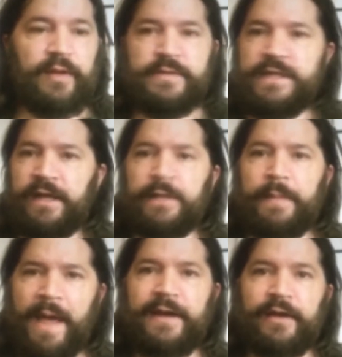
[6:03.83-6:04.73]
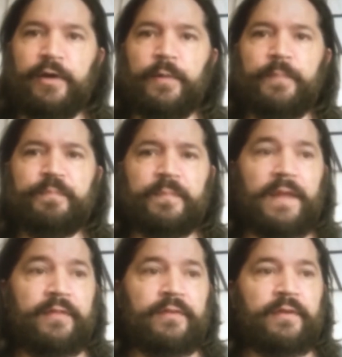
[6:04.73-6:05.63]
They were sitting on the patio,
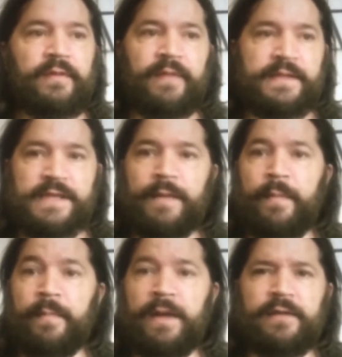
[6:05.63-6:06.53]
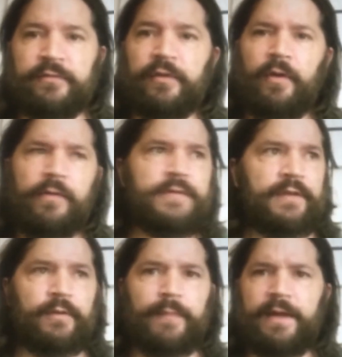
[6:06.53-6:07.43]
and they saw my bike. He's like, "Oh, is
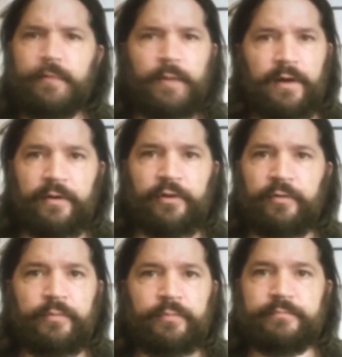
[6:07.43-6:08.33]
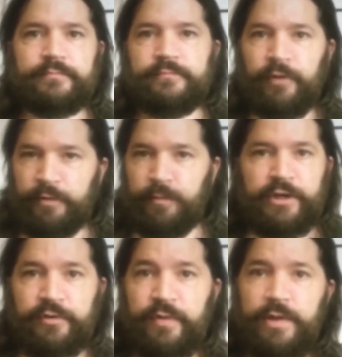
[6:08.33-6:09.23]
that your bike? Where are you? What
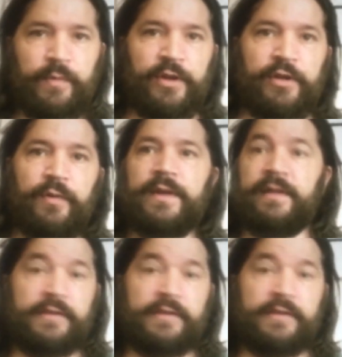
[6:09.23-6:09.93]
are you doing? Where are you going?"